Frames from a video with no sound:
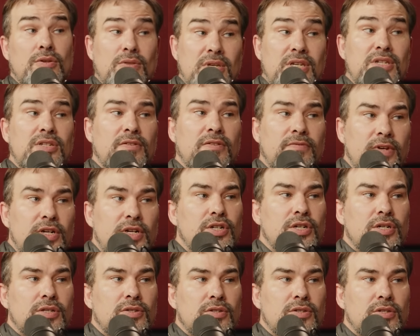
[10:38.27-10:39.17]
So these
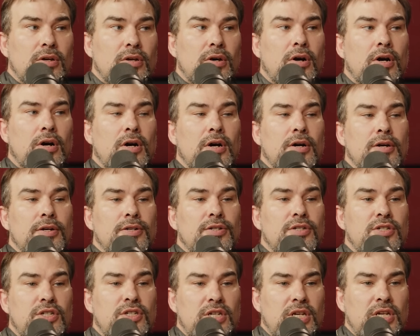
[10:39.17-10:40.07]
divisions are
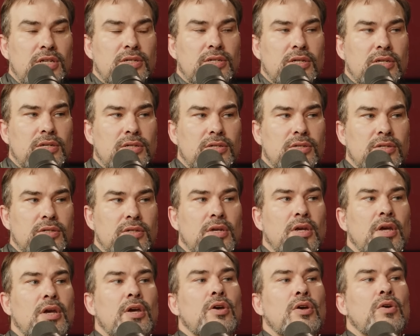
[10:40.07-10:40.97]

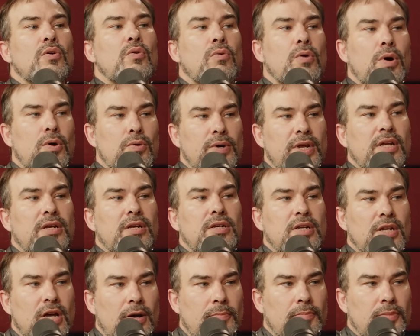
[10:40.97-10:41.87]
Jesus
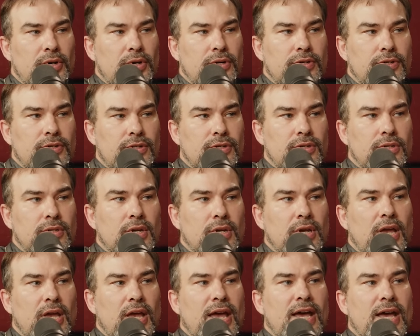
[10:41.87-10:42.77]
quoting Numbers
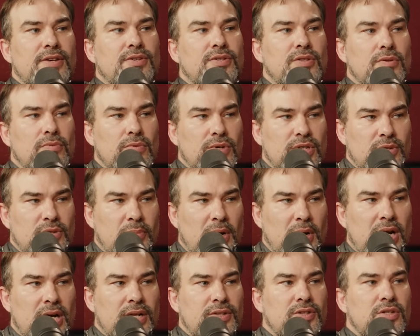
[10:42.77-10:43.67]
as the
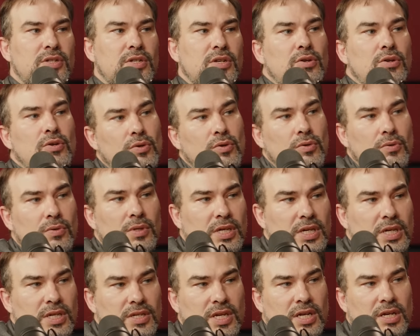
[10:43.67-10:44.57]
response to
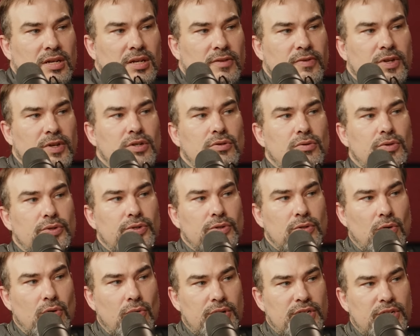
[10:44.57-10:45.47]
who these
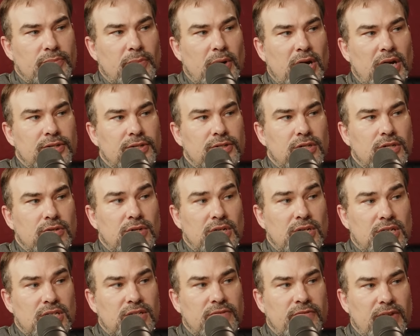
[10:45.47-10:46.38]
individuals correspond
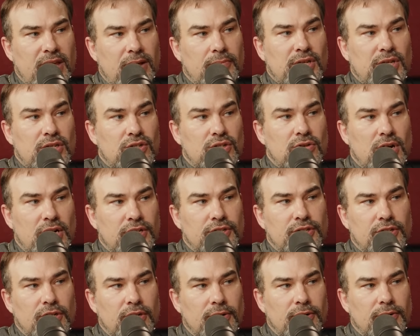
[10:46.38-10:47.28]
to in his family
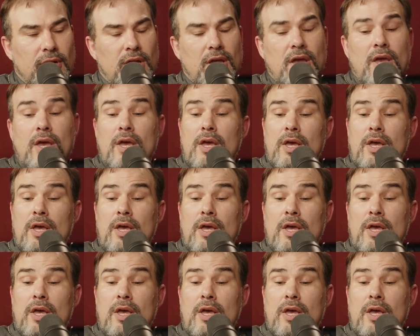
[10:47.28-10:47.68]
structure.